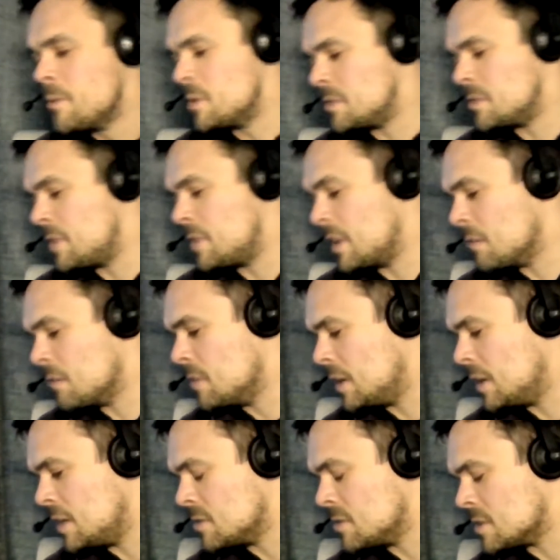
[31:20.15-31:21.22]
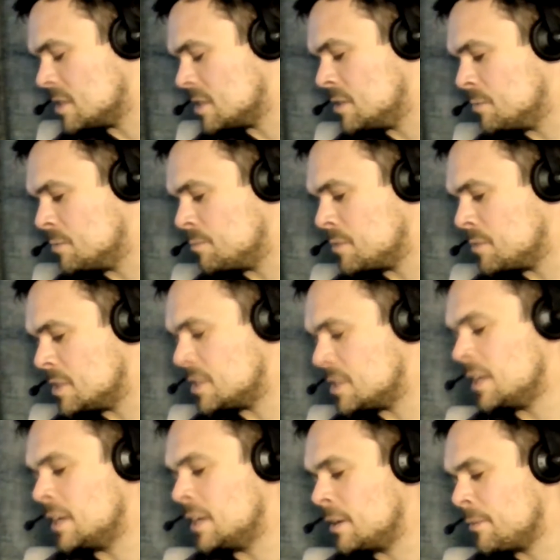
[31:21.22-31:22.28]
which I found that really interesting to
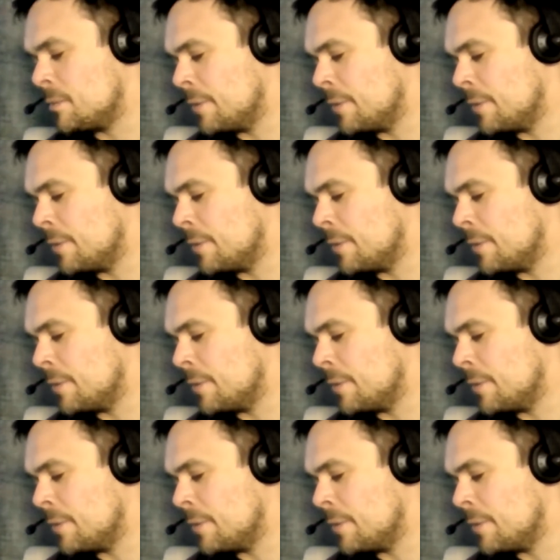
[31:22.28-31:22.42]
see